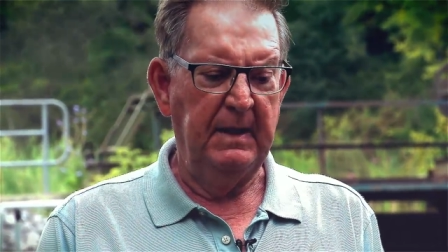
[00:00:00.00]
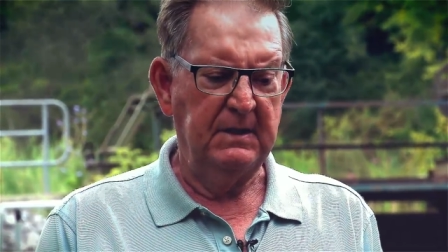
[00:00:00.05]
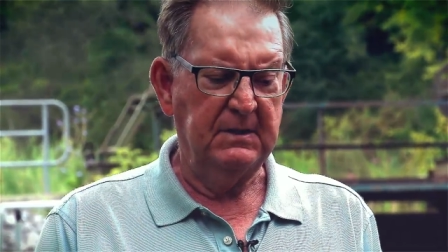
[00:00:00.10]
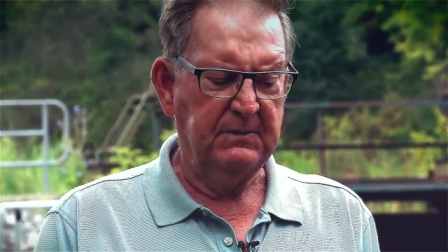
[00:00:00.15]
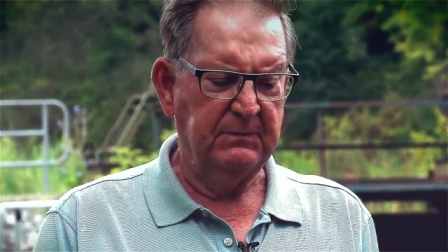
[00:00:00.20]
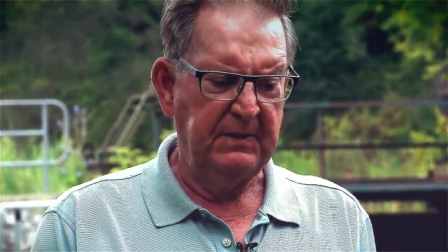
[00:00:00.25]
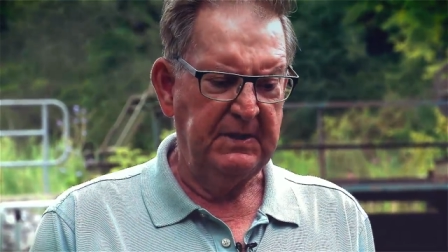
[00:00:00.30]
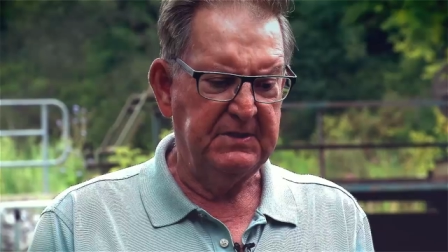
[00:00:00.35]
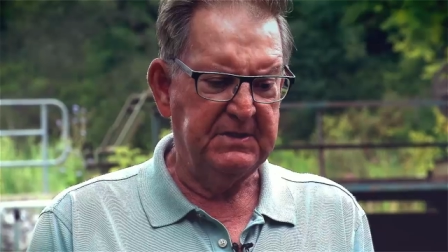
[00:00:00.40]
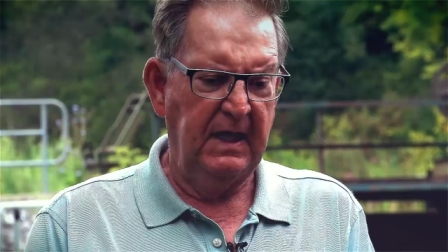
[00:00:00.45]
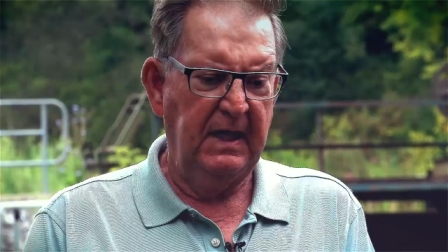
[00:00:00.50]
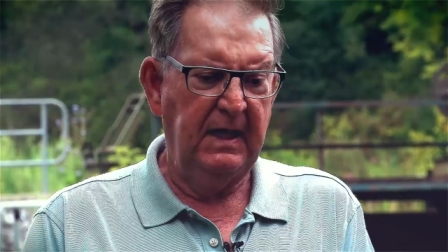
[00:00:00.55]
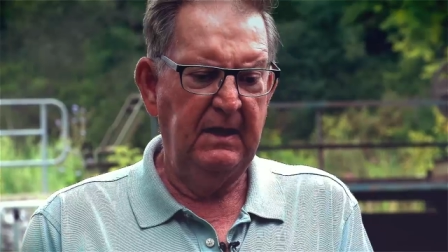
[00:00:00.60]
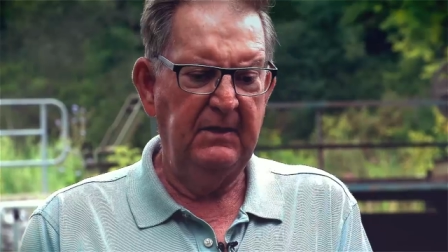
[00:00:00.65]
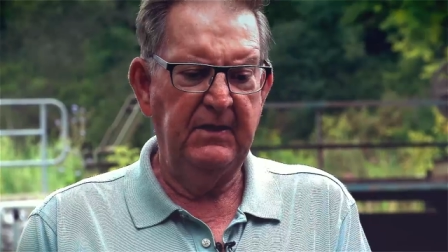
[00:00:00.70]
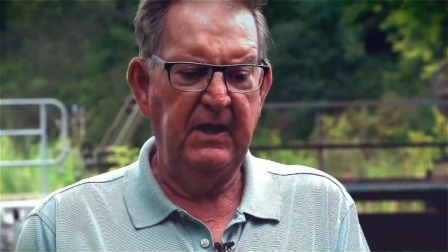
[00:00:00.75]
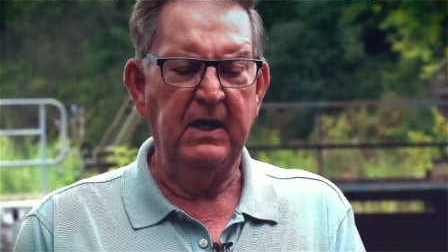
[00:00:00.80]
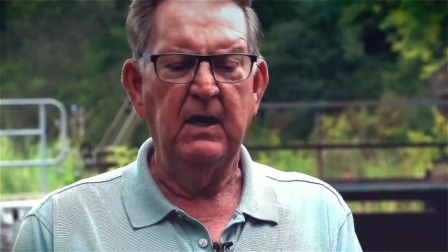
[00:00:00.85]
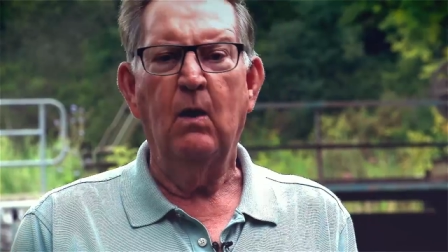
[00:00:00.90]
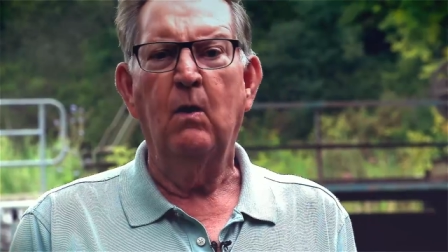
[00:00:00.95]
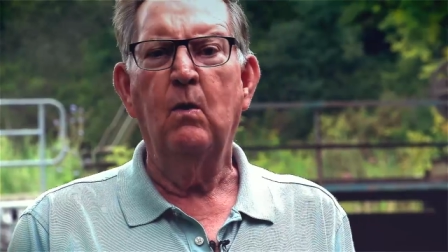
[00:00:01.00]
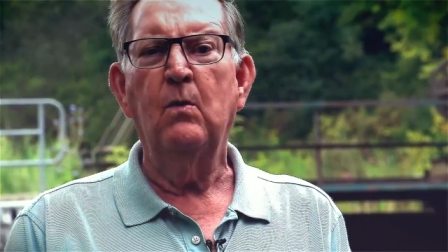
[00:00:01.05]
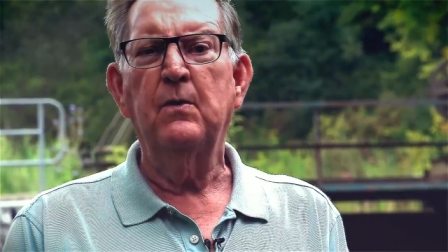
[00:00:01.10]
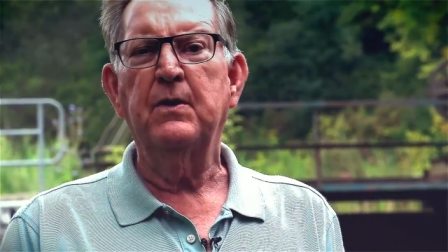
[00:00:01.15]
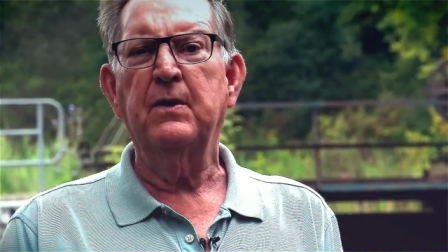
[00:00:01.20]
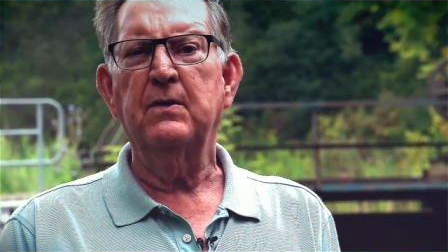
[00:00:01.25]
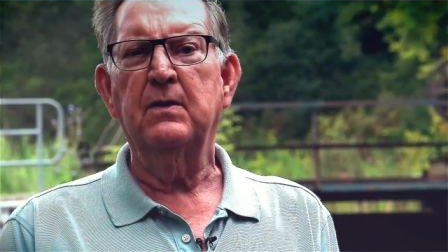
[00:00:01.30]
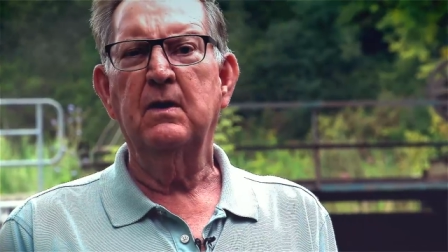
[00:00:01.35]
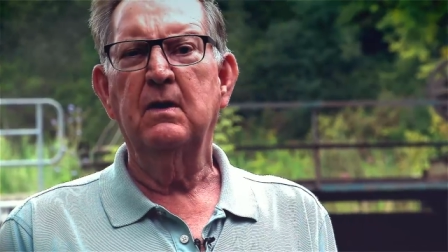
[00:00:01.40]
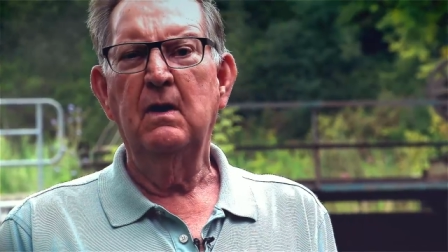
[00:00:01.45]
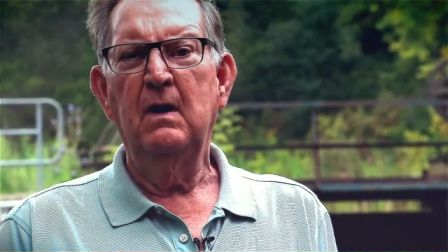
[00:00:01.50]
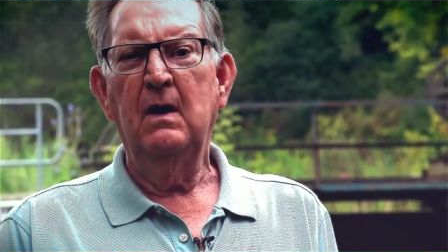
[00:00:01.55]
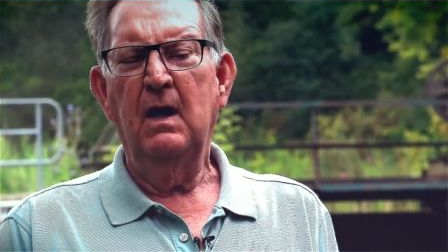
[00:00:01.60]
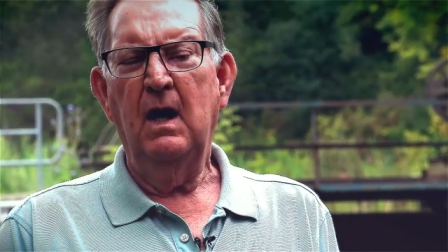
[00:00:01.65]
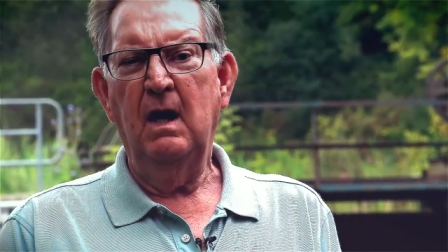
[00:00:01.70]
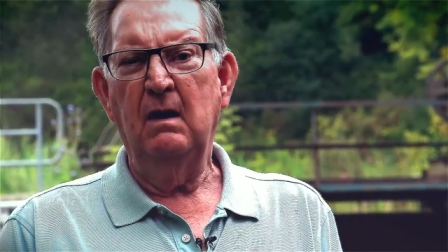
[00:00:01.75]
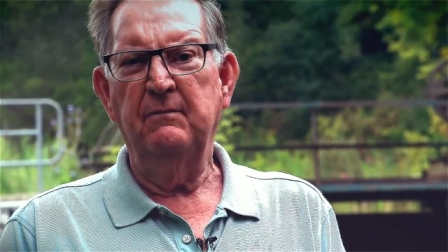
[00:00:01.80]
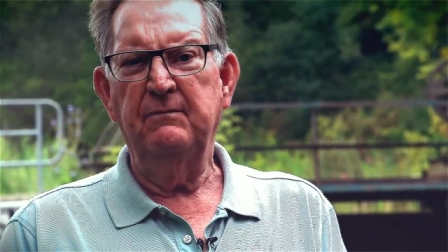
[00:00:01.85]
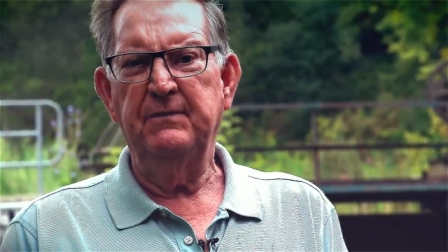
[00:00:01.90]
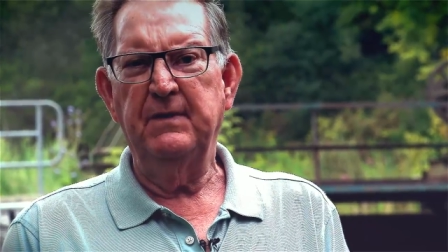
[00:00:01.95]
as we say, the owner
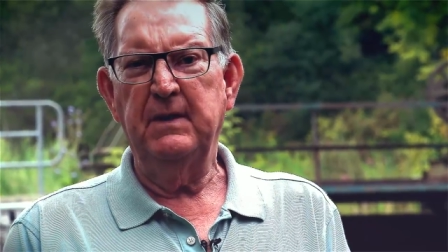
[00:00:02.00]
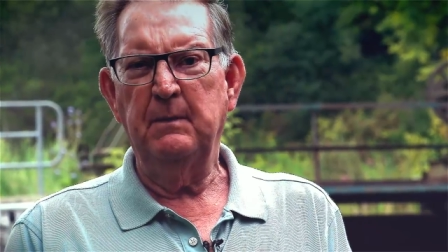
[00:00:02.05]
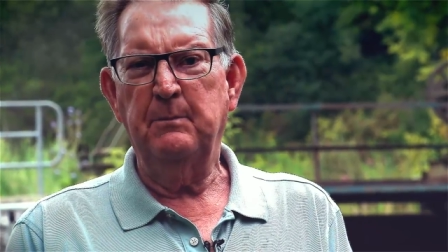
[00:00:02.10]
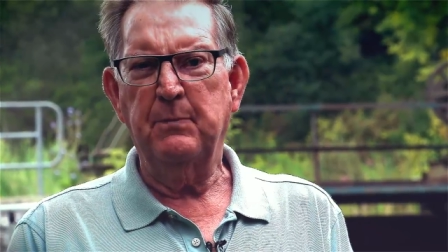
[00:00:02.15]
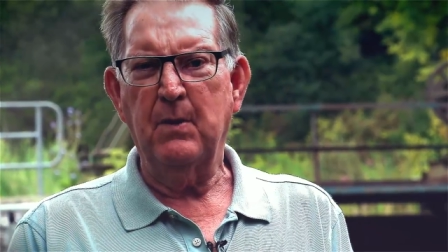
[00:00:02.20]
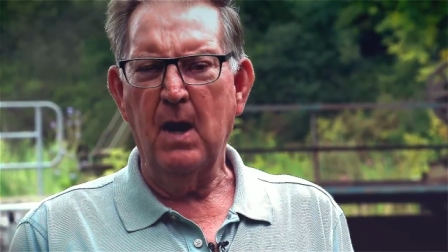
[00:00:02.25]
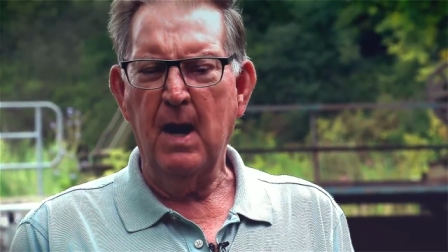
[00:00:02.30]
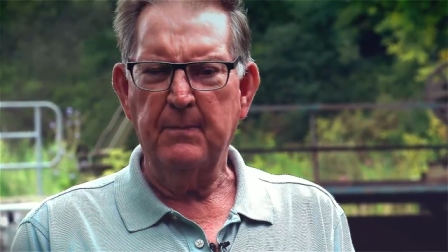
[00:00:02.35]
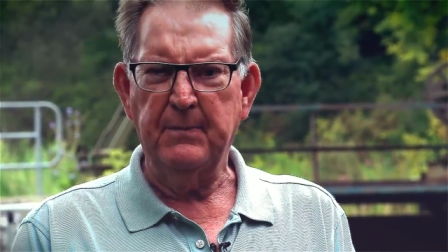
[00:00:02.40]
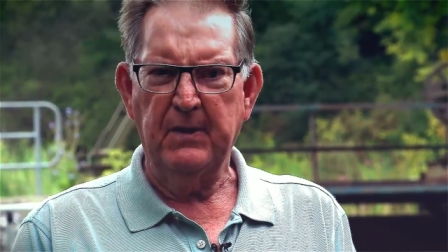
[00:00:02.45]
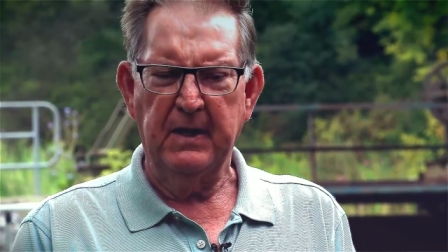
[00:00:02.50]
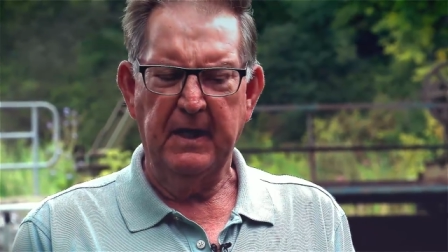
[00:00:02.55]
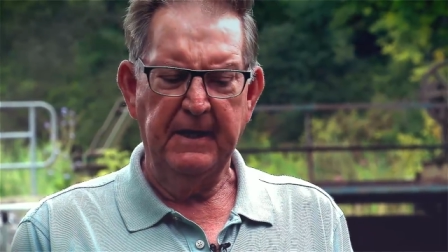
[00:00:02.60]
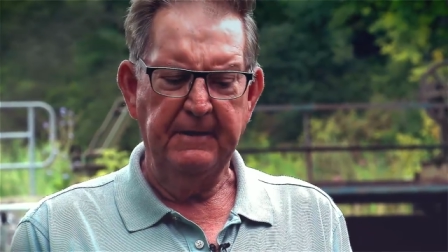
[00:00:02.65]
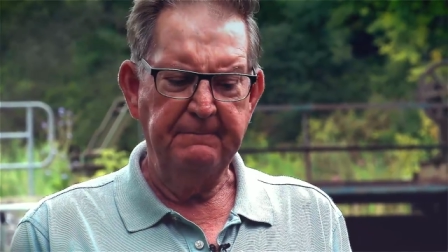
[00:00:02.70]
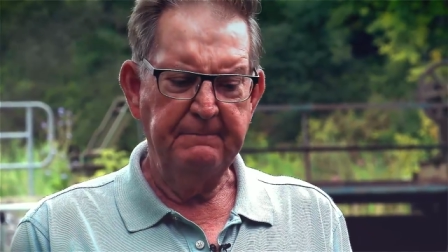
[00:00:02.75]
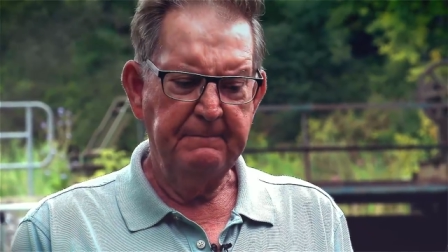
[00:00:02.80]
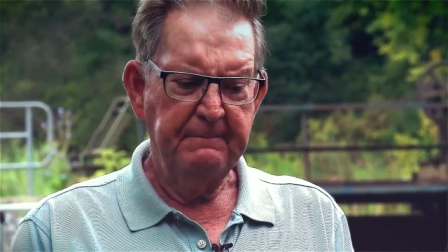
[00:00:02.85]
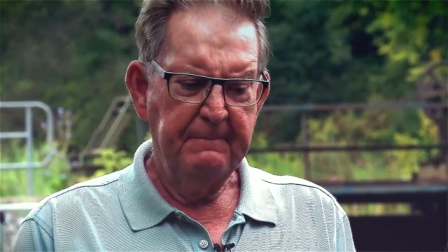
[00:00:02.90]
of the property.